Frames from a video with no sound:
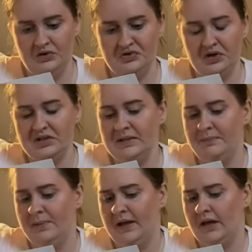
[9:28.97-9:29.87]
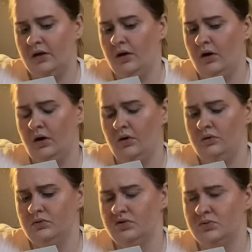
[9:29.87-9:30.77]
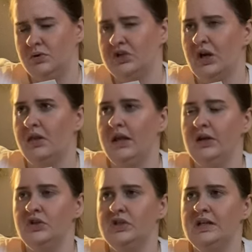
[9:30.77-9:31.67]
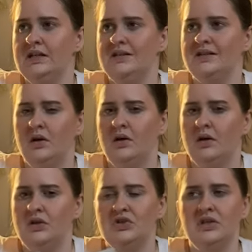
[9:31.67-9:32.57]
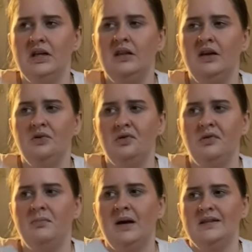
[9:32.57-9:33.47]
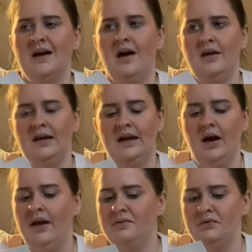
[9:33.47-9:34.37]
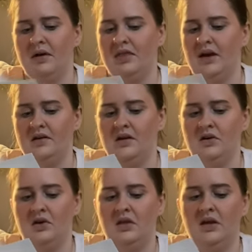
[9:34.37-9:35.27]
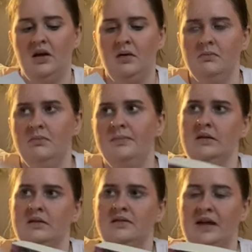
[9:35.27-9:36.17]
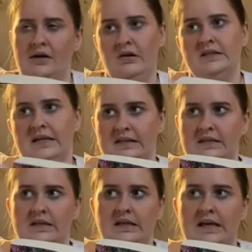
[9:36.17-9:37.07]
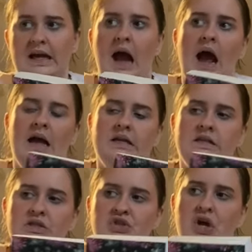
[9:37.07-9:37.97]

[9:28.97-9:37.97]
Jodie Picoult, which I think she's the author of Mad Honey. I haven't read that, and I know that Sarah Destiny and